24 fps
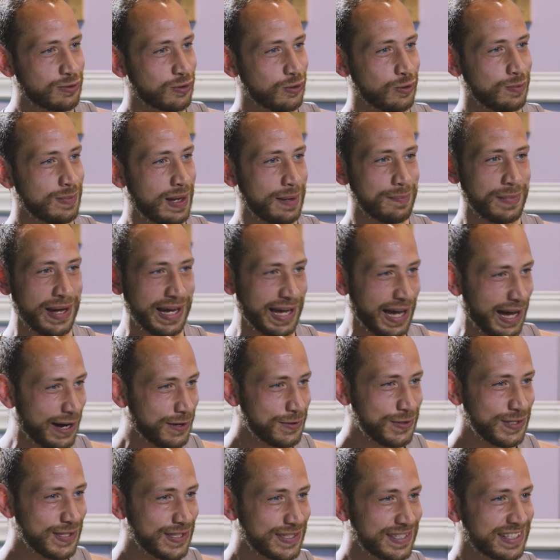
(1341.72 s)
own bedroom at
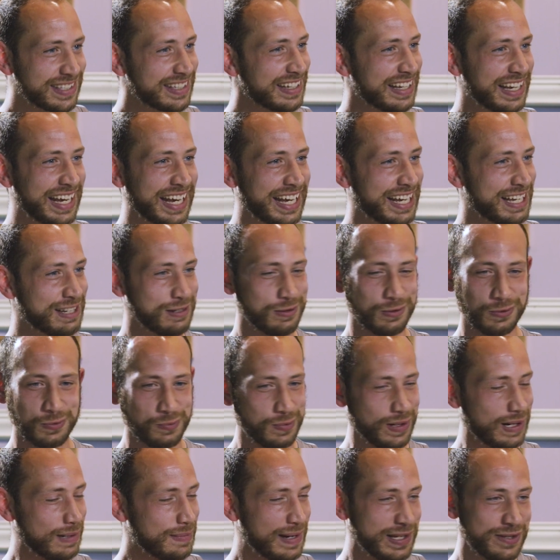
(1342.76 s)
my house,
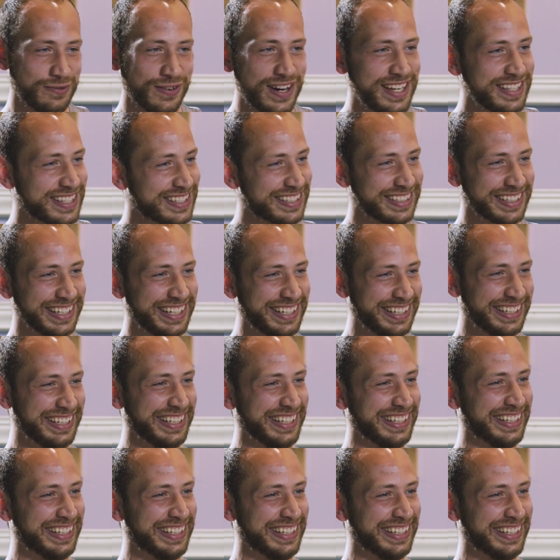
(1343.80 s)
and we're best friends.